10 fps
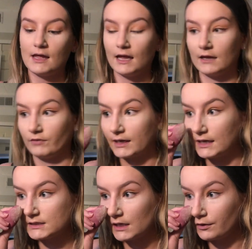And like I
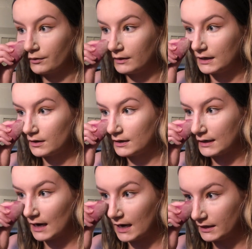said earlier, it
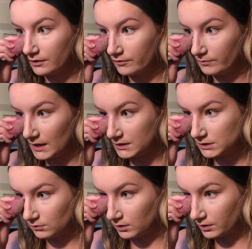kind of makes
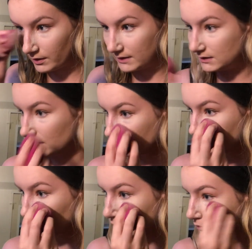you look crazy in
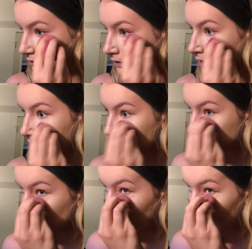photos.
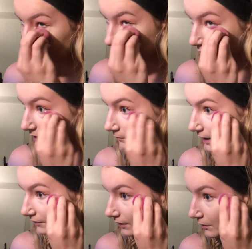So I just blend
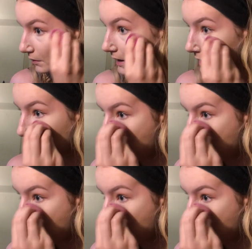mine right away.